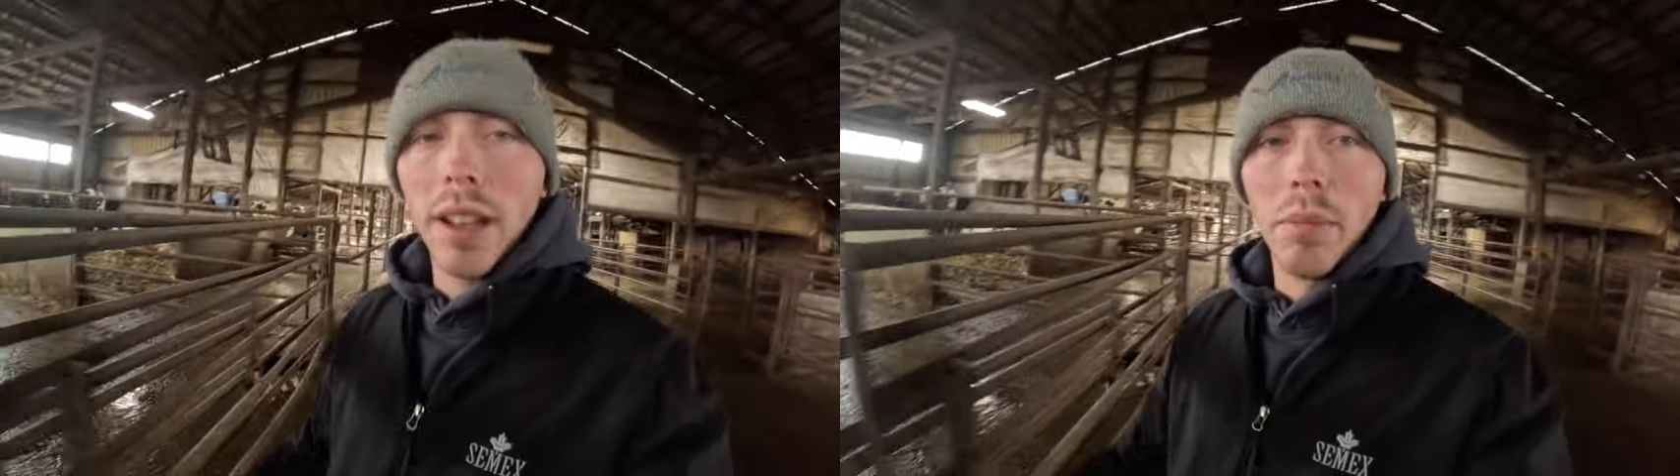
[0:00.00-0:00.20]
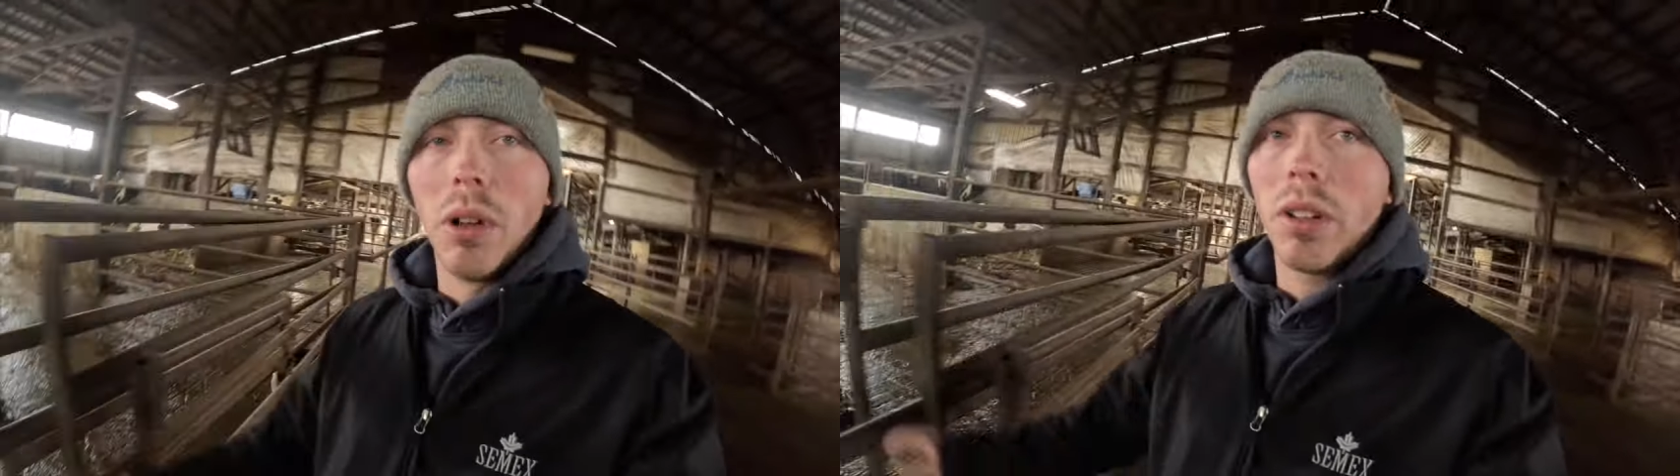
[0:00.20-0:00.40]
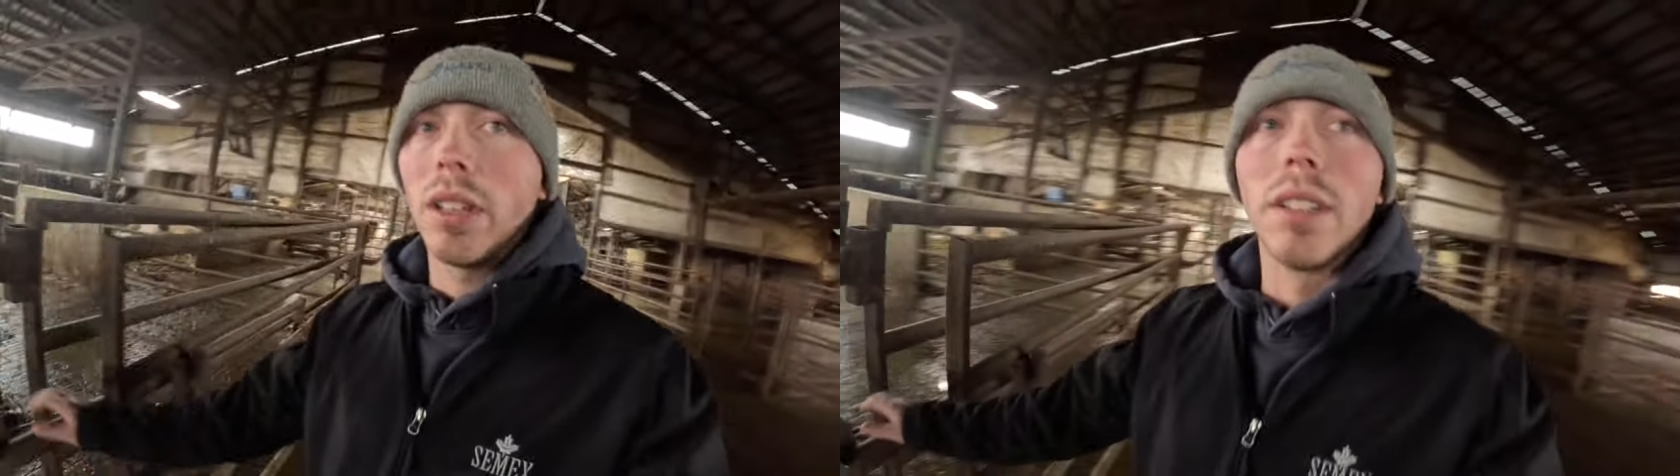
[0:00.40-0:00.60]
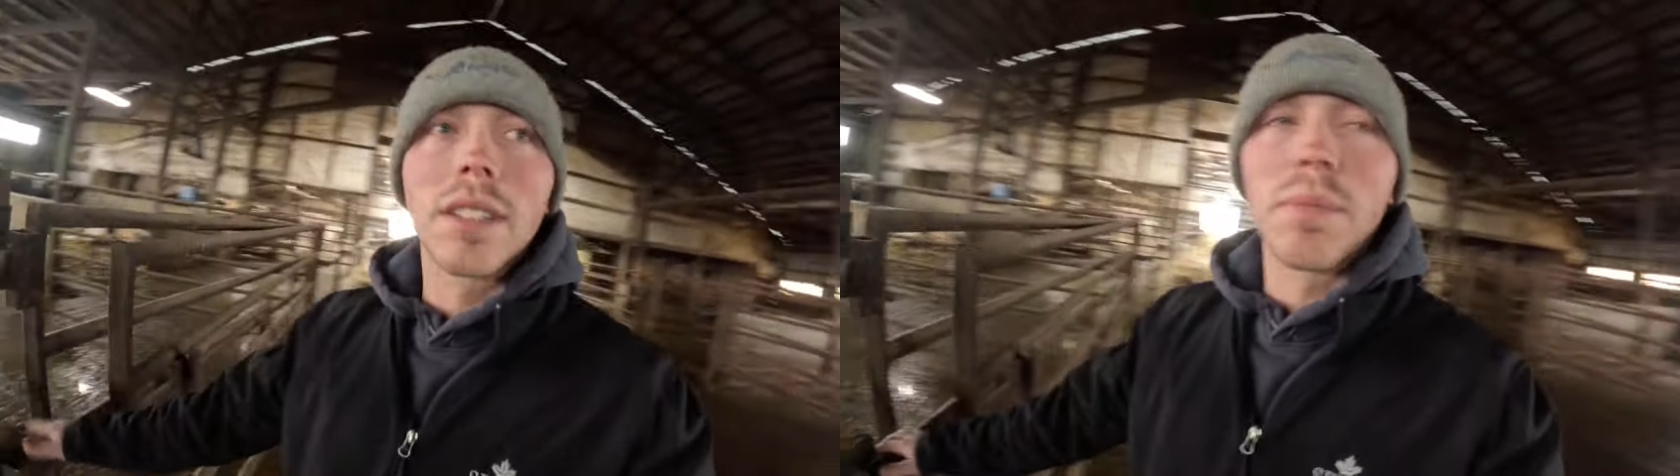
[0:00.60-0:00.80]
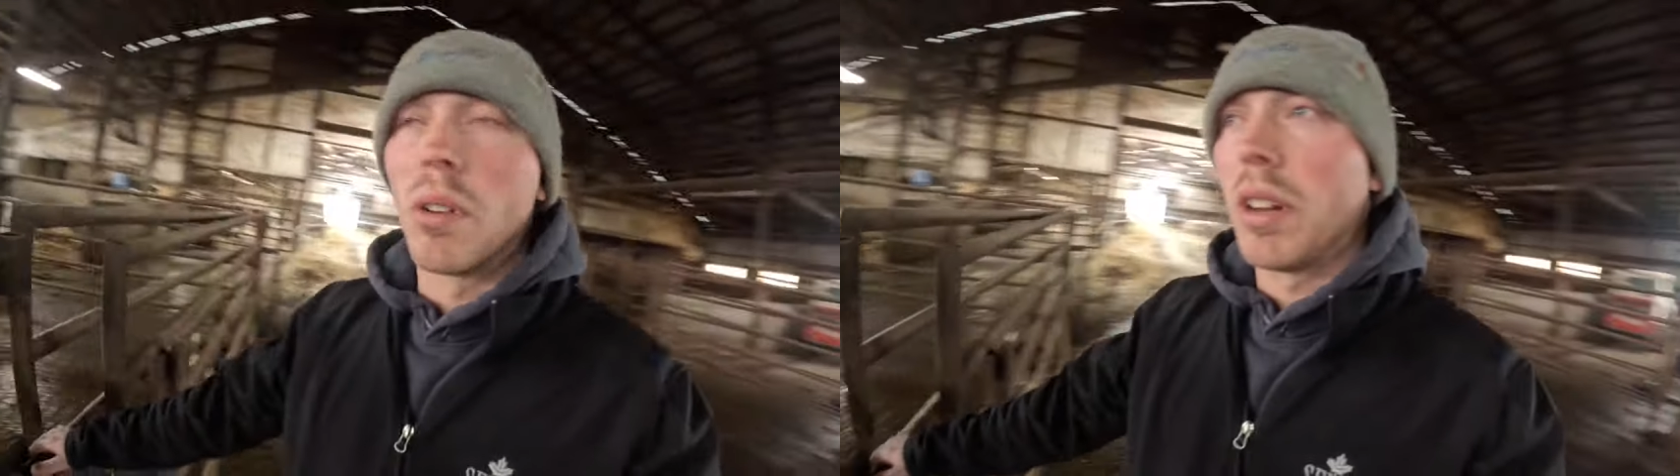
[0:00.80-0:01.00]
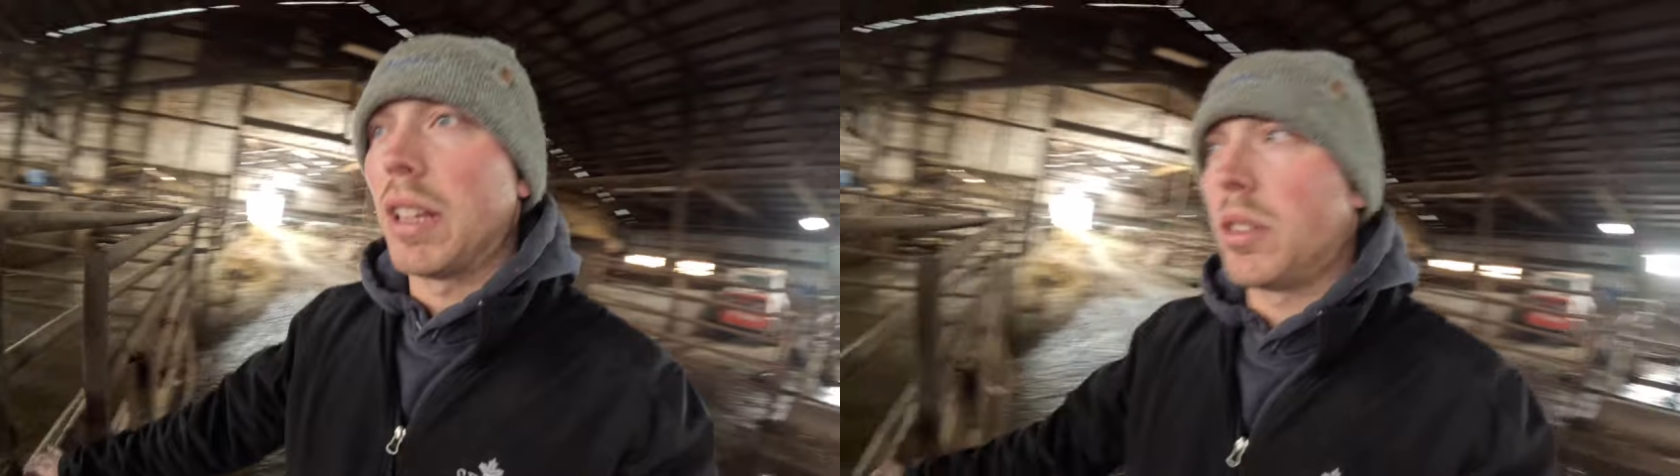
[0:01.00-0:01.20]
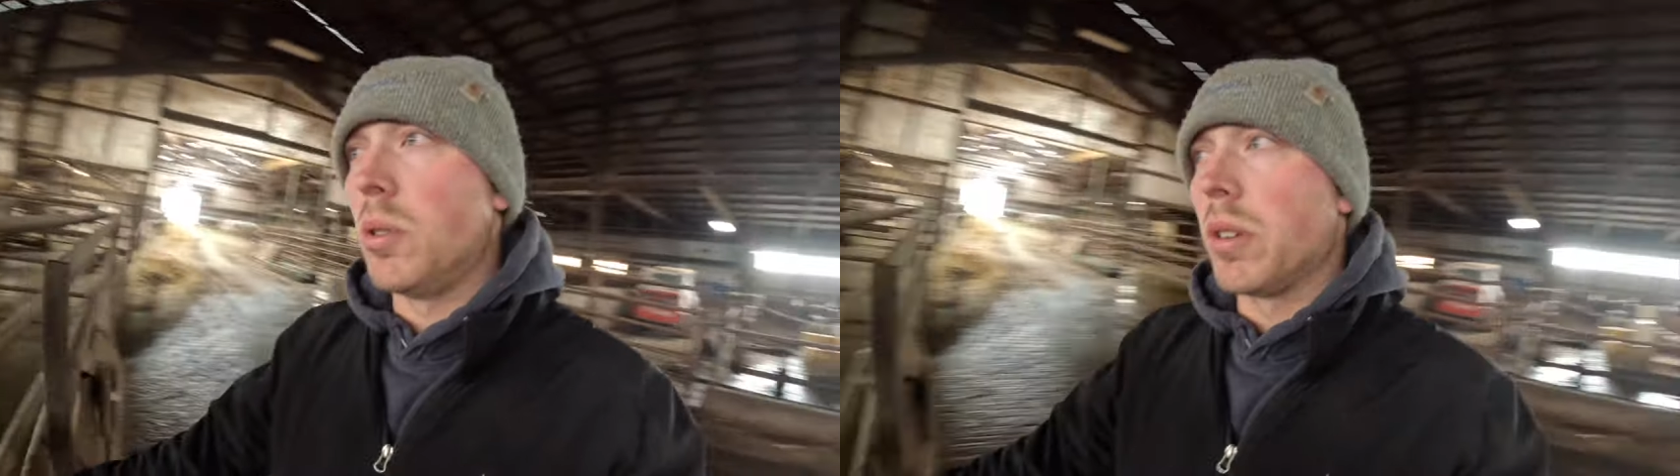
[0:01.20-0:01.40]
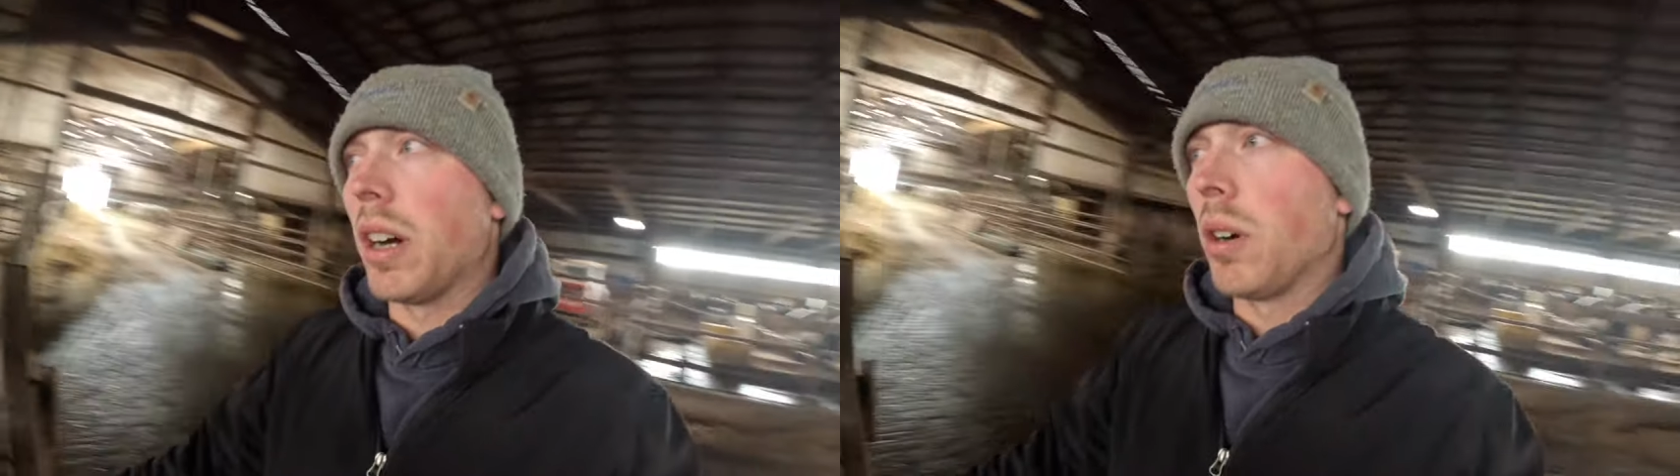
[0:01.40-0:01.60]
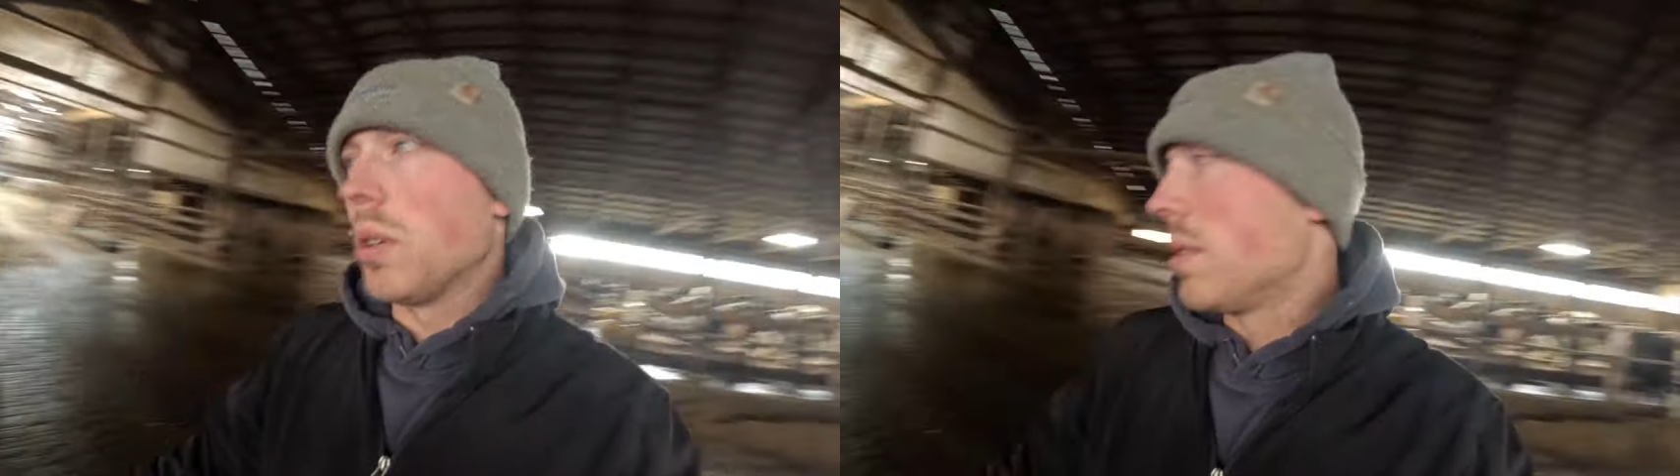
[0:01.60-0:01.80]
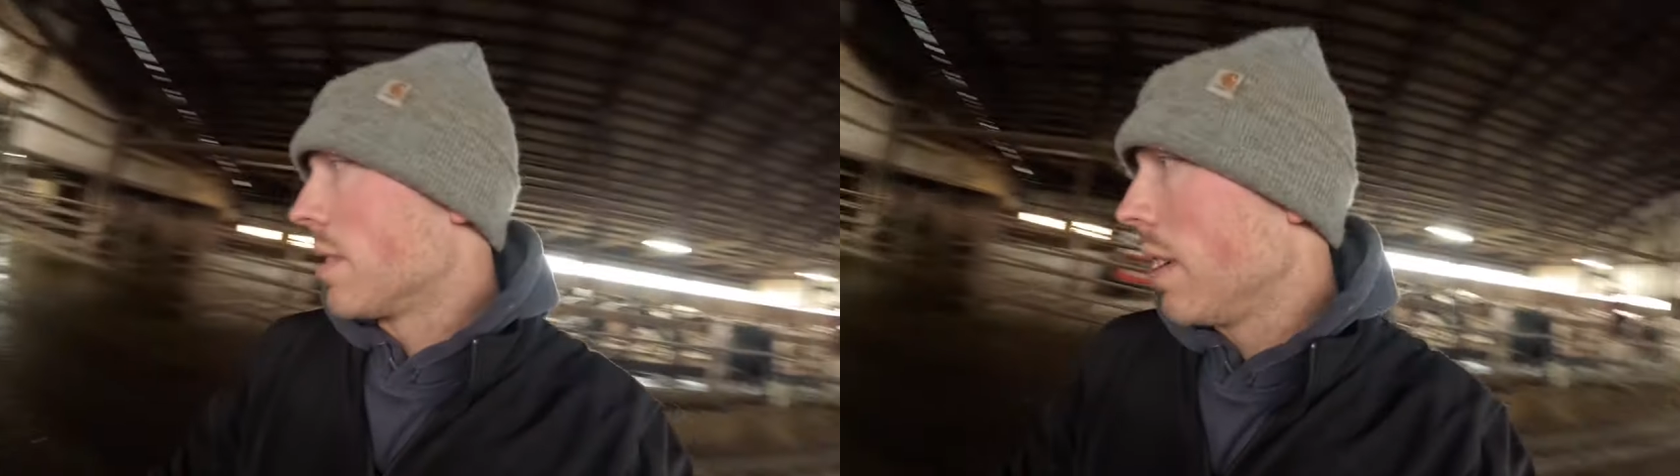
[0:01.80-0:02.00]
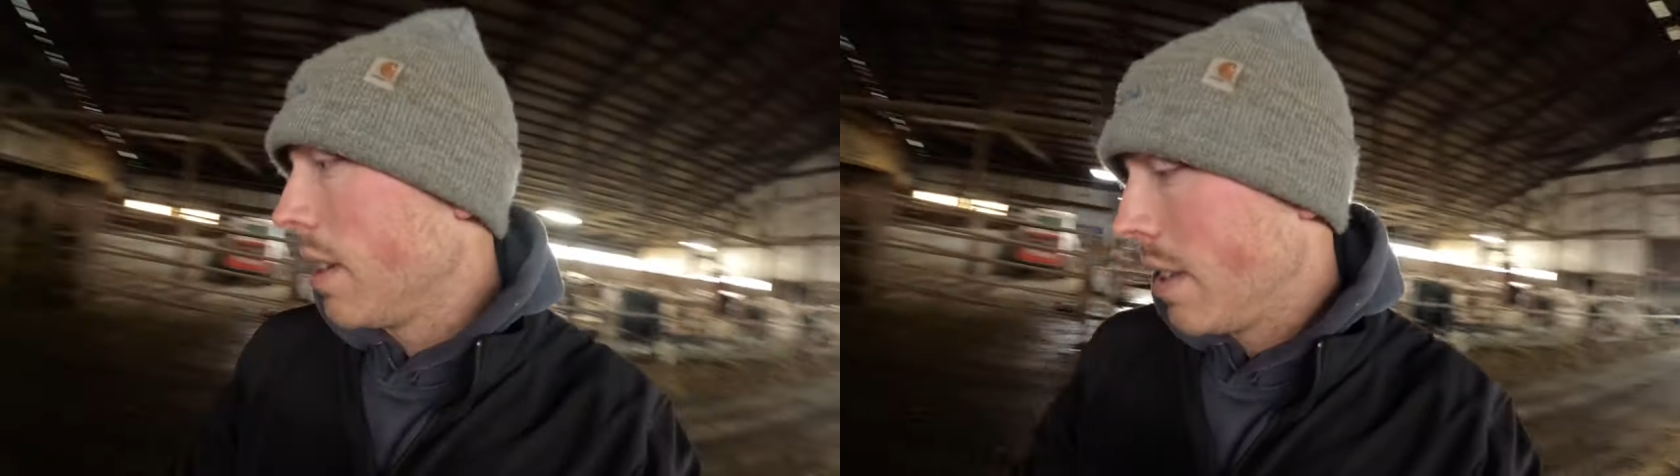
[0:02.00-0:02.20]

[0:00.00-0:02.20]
of milking this morning, I had 2 cows.